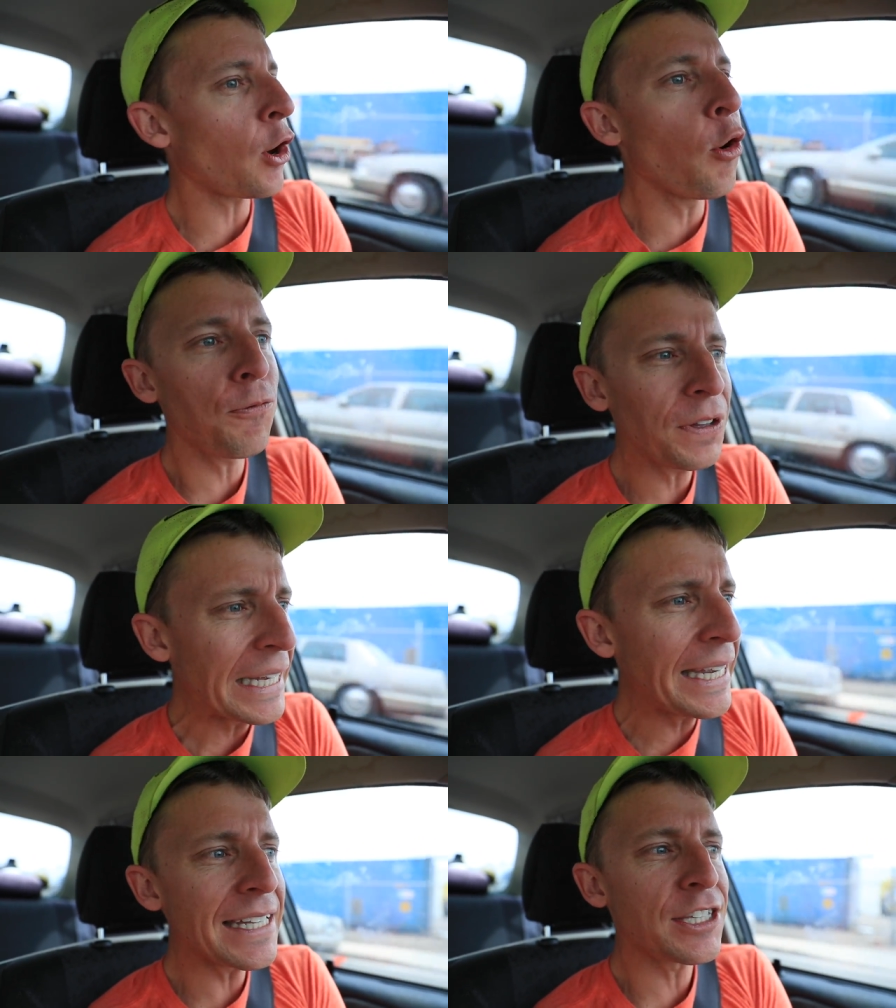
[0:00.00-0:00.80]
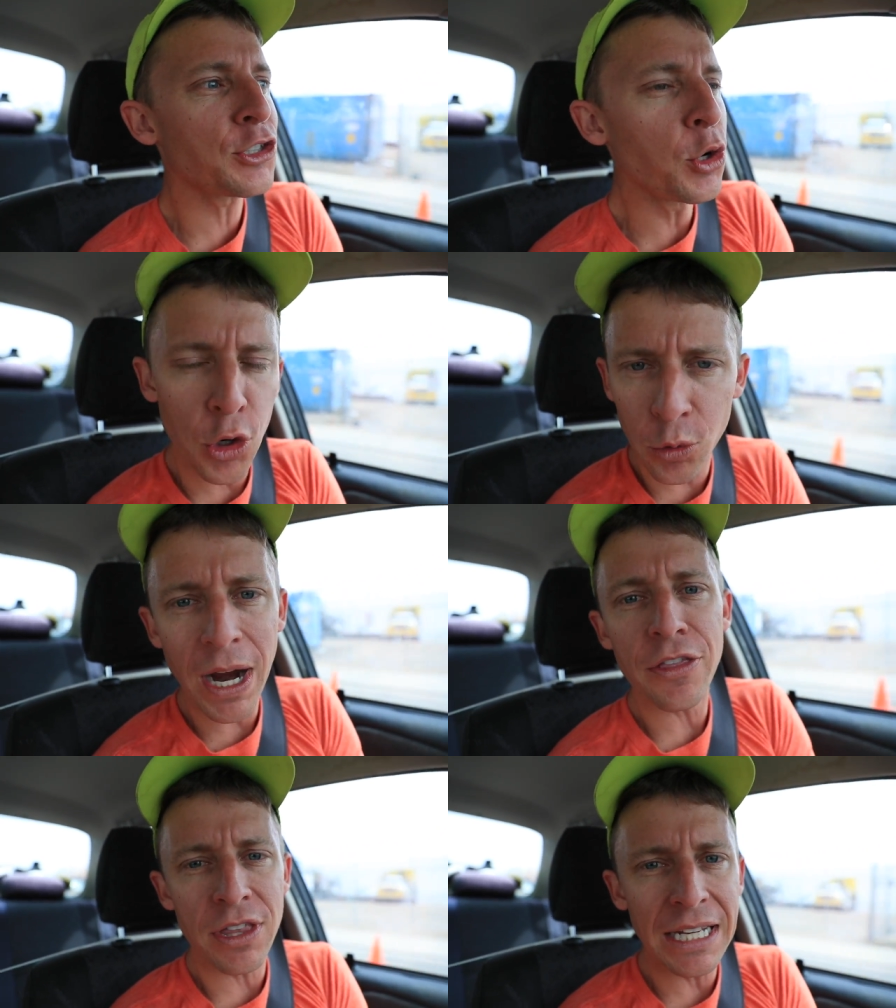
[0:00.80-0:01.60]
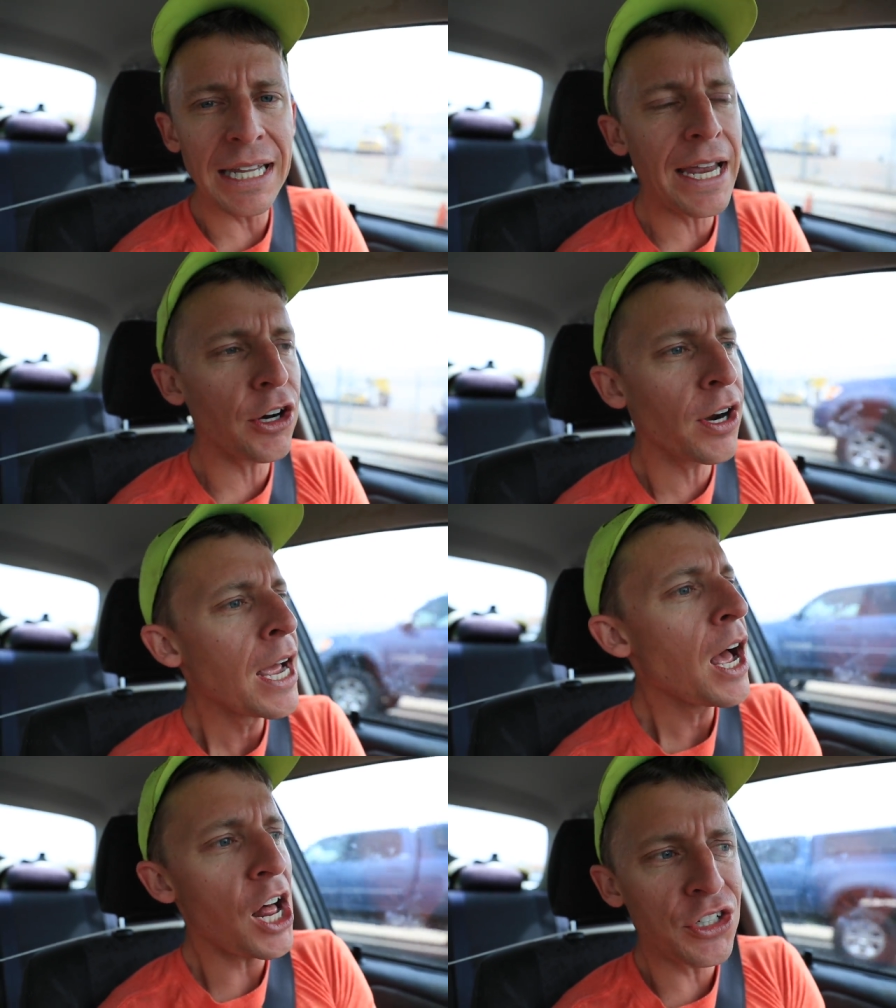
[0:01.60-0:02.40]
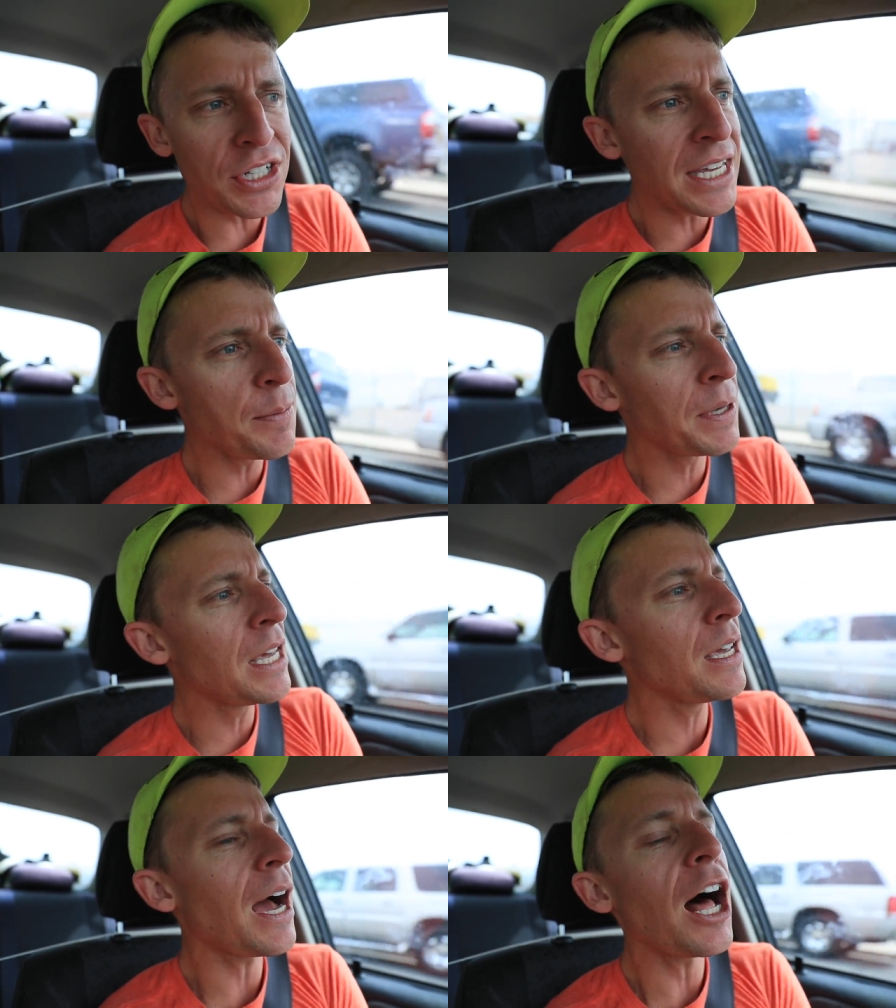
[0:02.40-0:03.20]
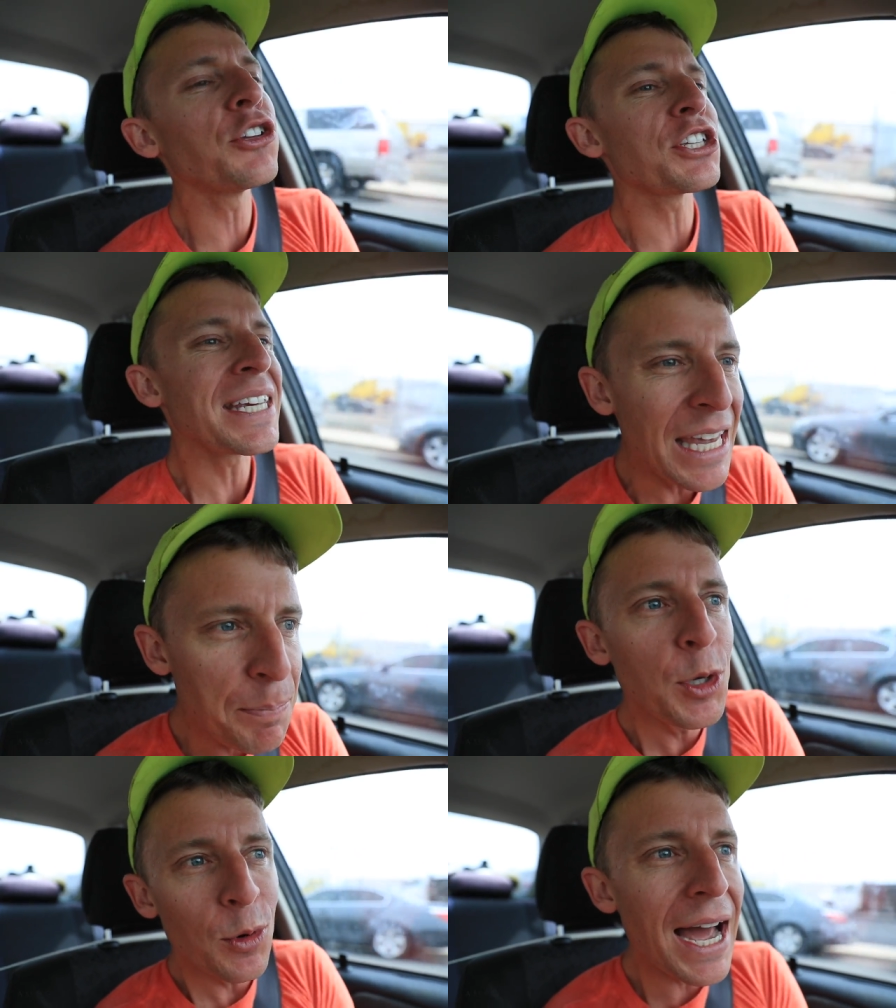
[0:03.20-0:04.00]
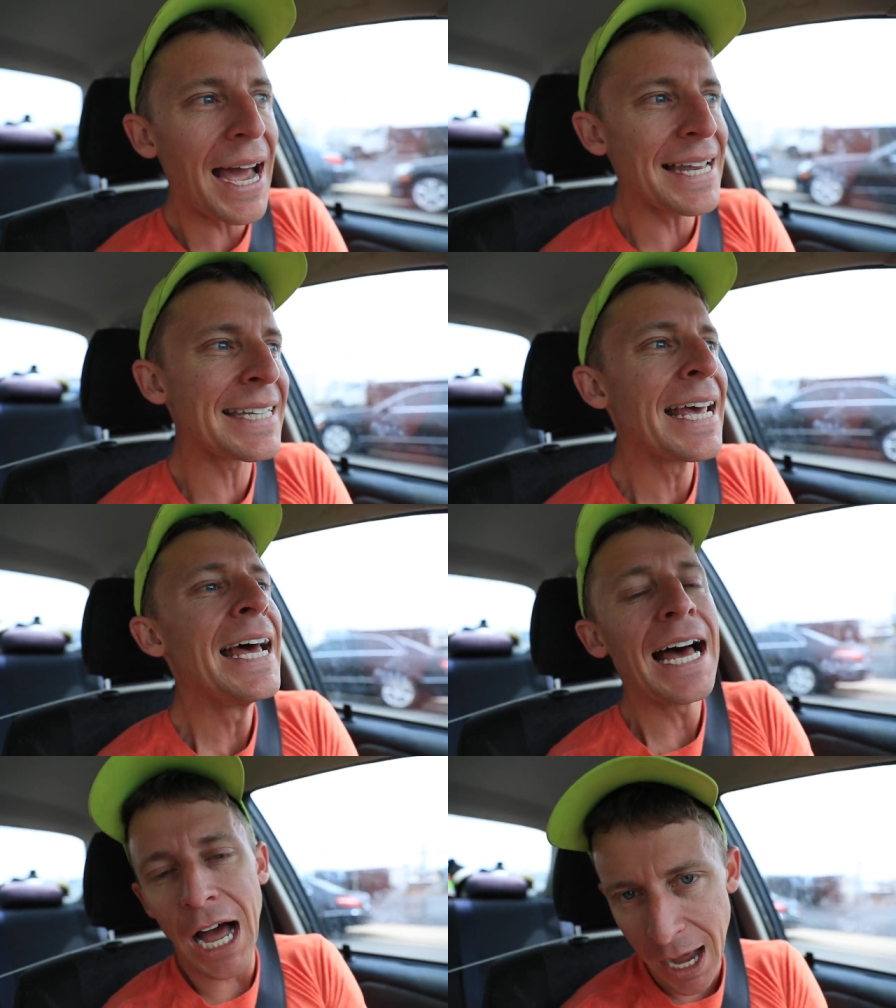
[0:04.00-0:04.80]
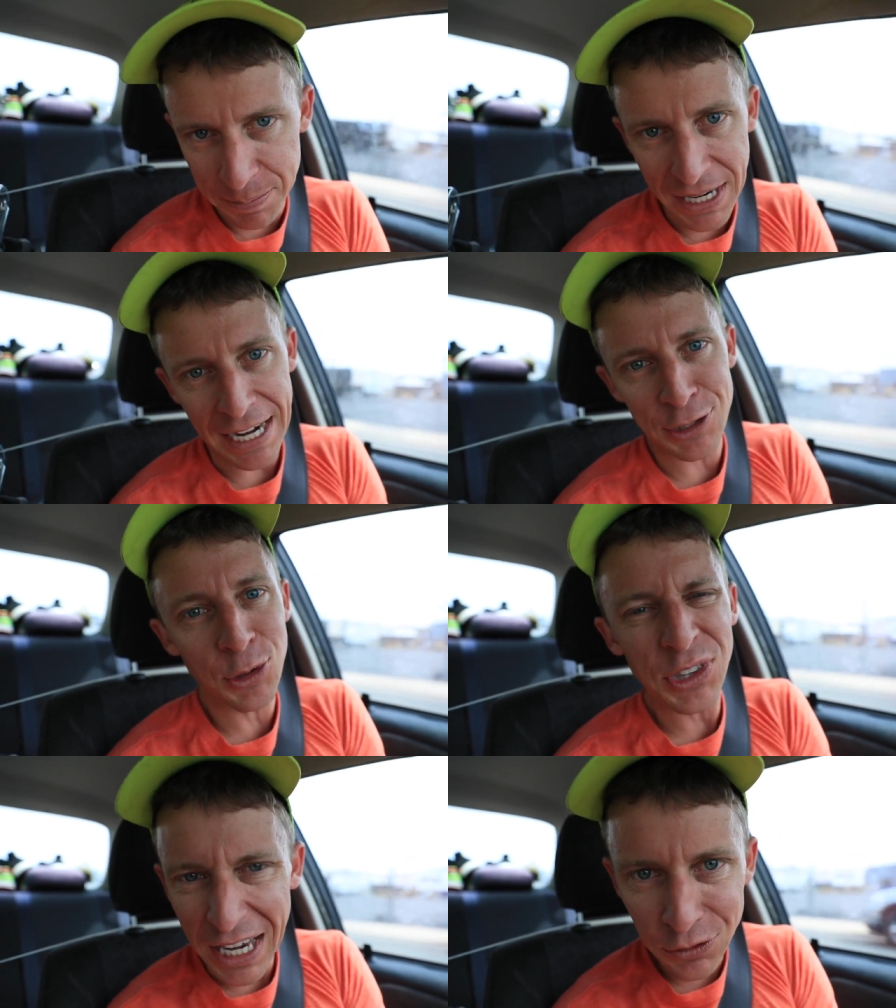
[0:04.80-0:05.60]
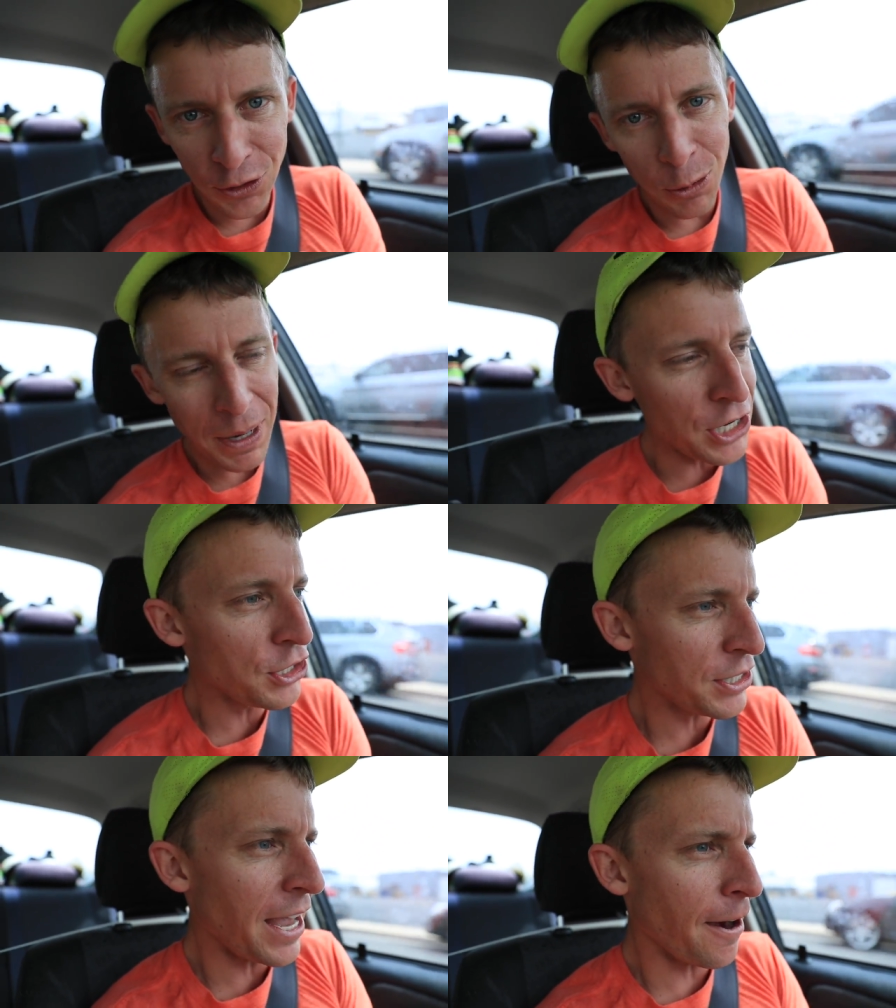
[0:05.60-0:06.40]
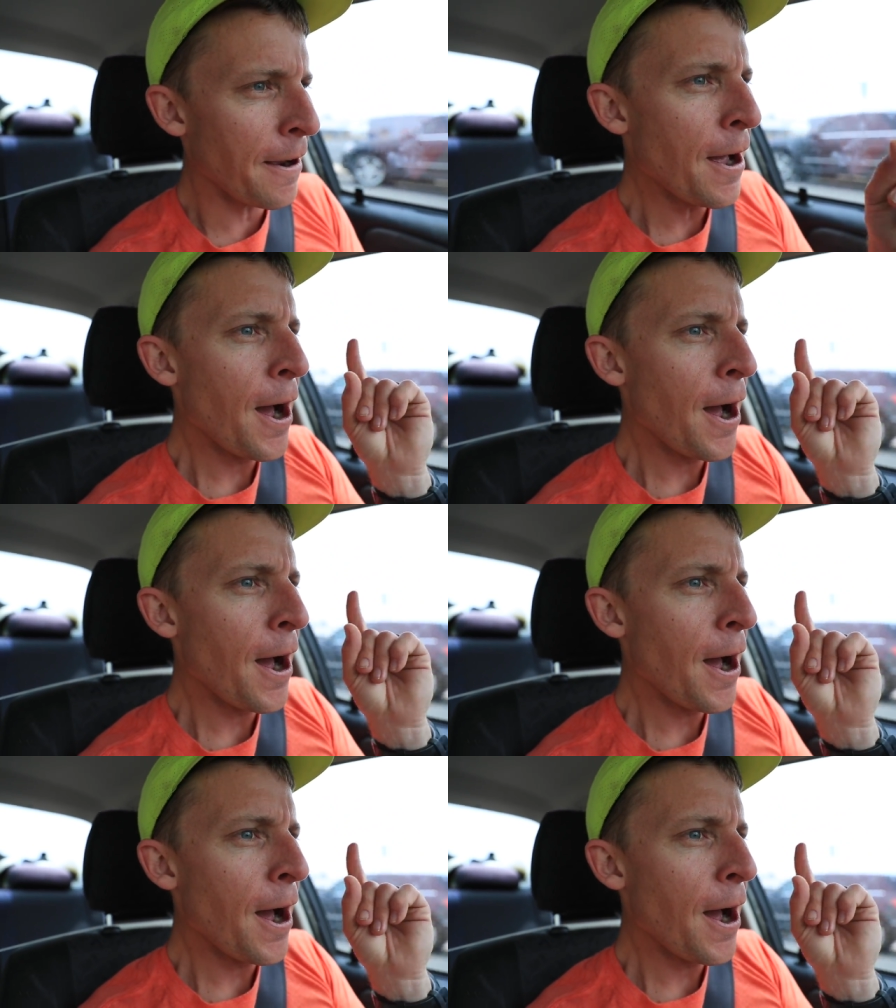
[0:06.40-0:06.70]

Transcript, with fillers: hopefully it's sooner rather than later. I'll just keep key, I'll just keep you guys updated. So thanks for your patience there.